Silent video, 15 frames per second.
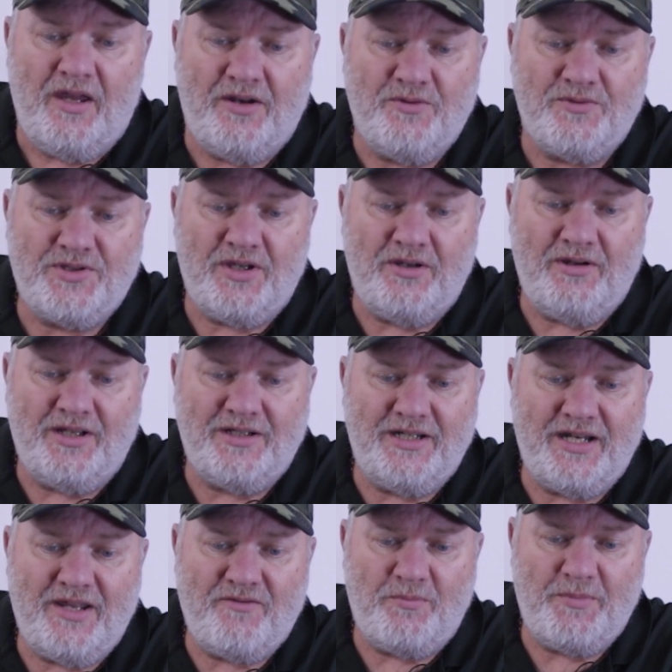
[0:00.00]
And also, I
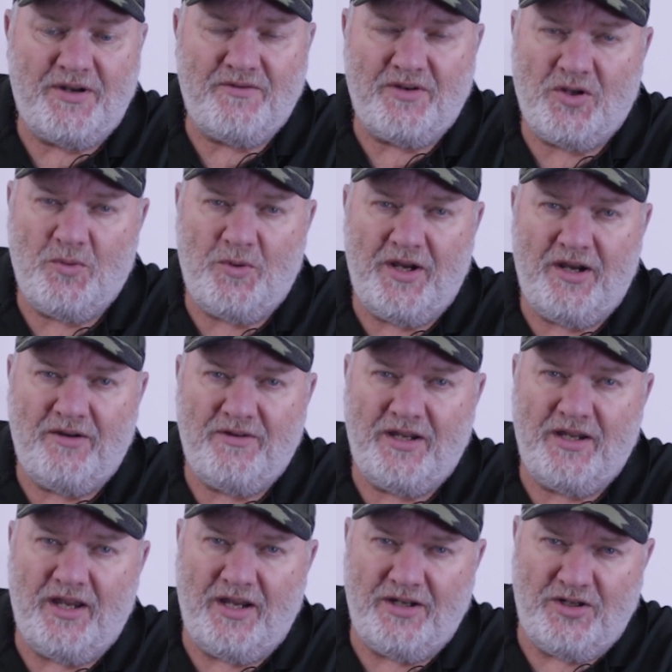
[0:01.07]
did have a bit of a
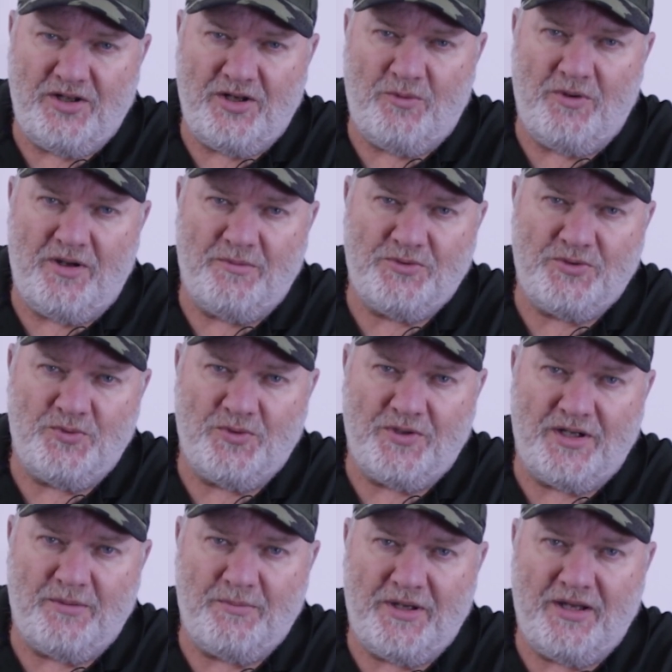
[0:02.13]
query, and you know what I'm
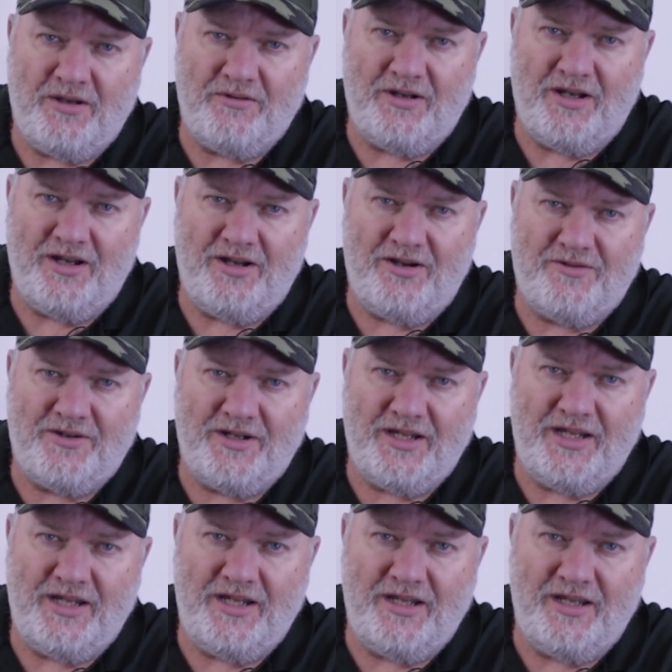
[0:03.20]
talking about,
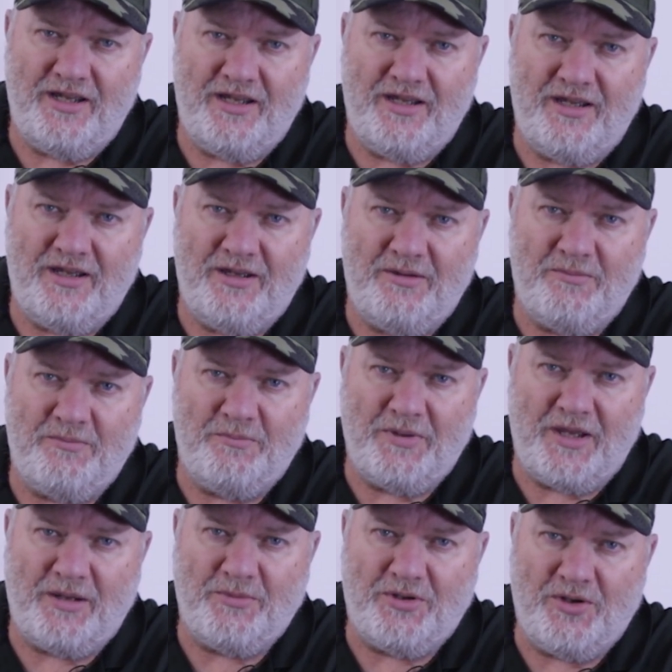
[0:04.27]
RE
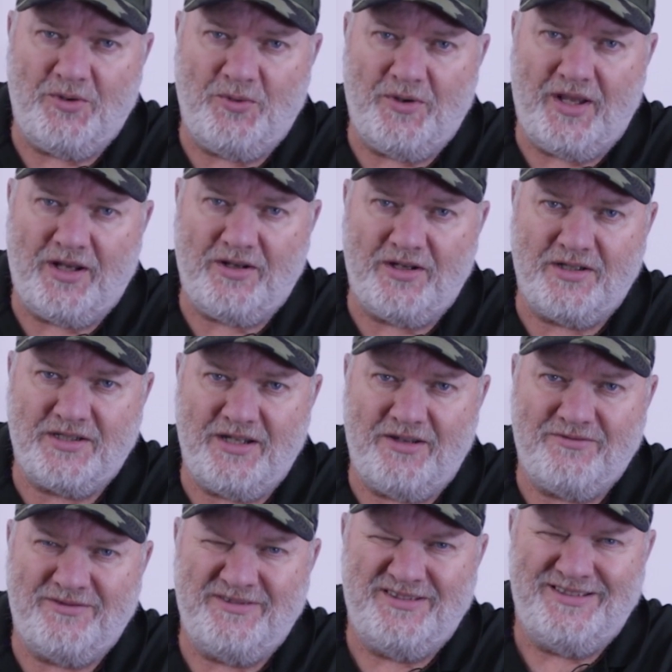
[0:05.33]
payment and all that kind of
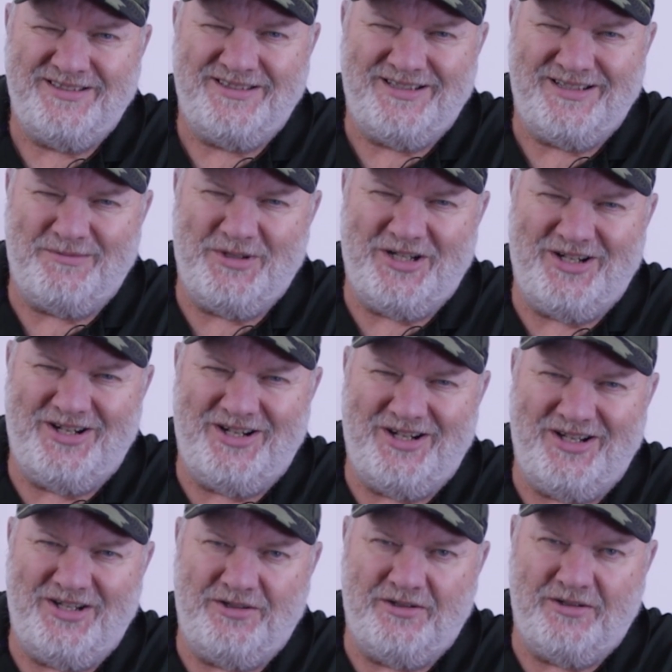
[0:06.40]
stuff. Come
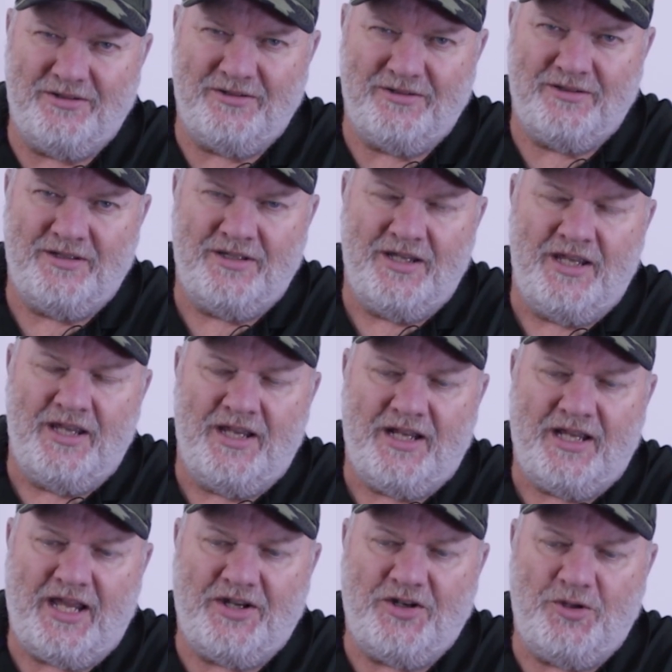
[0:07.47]
on,
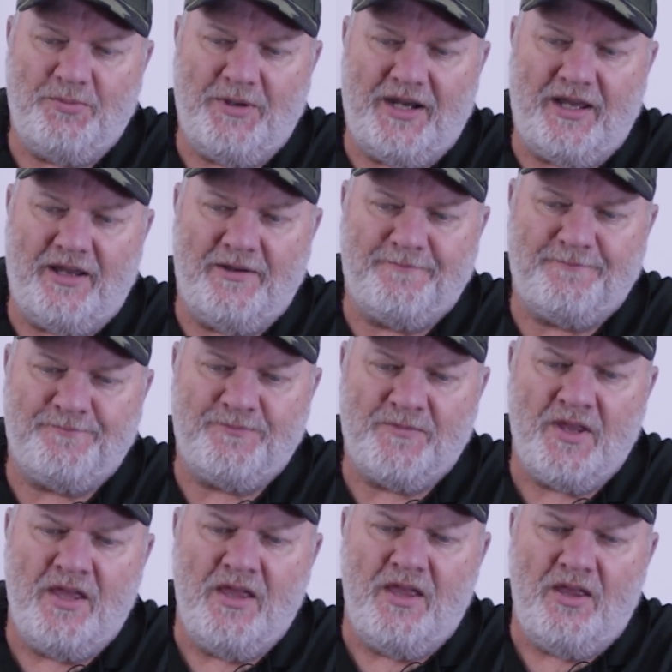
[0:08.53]
can do better.
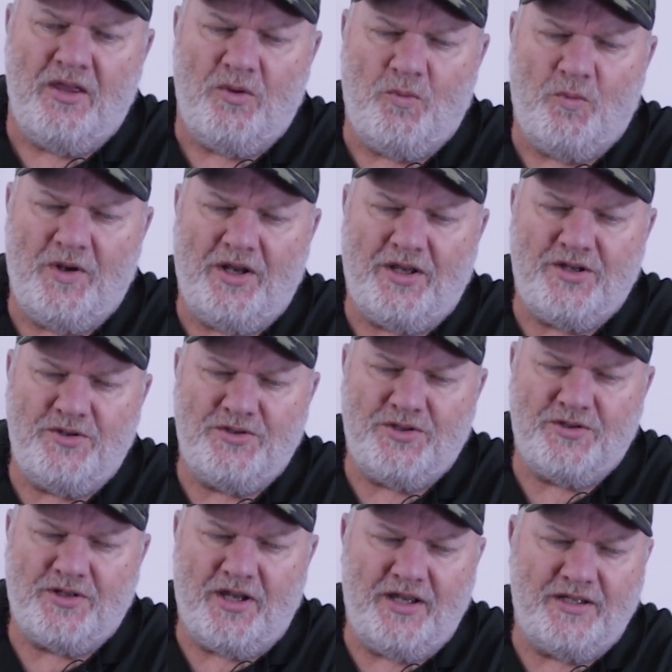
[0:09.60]
Will I use
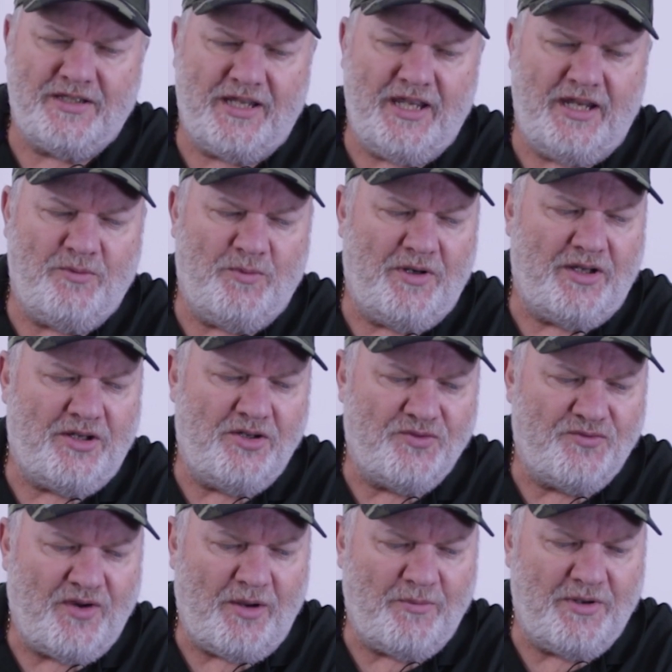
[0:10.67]
you guys again? Will I
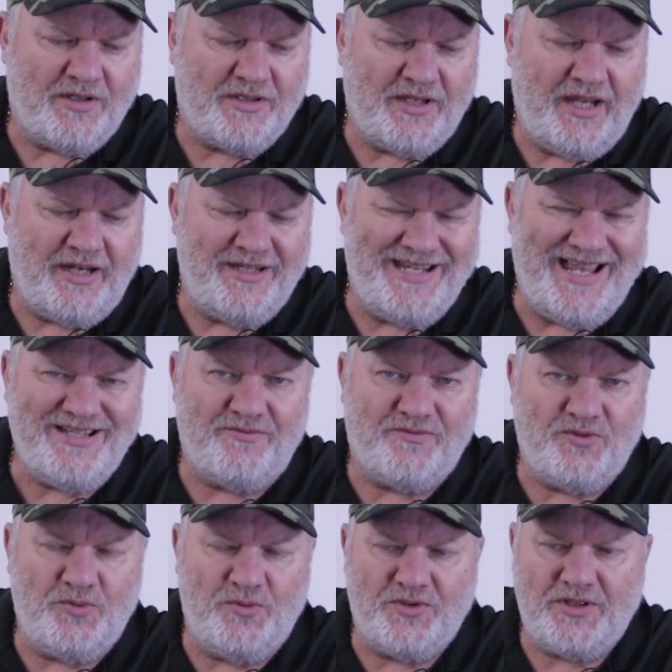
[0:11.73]
use Ratworks again? Yes,
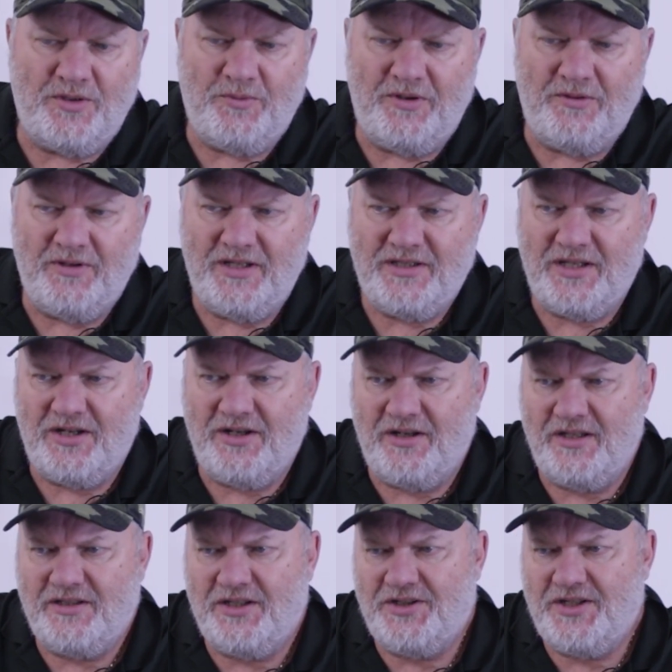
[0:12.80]
of course I will. It's
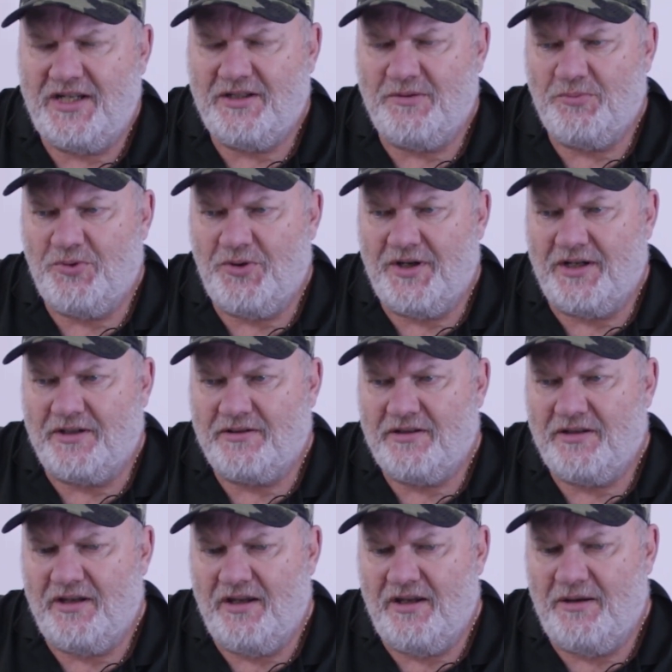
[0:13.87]
a decent
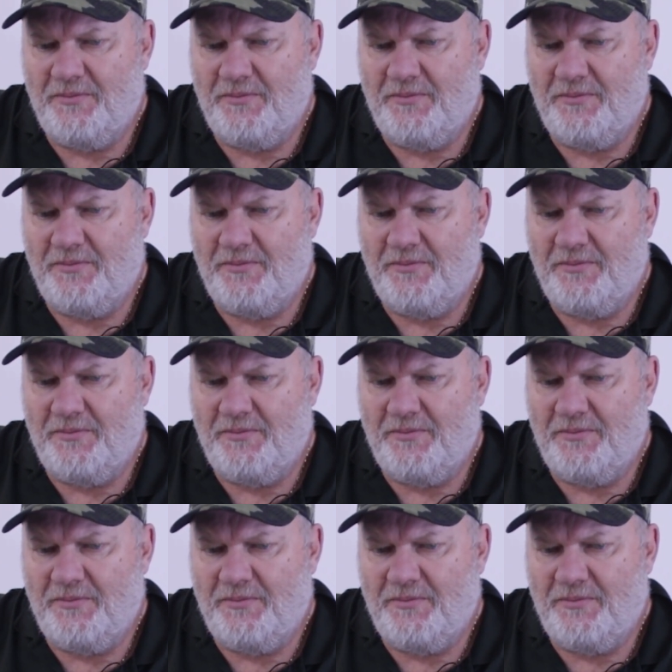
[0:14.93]
product.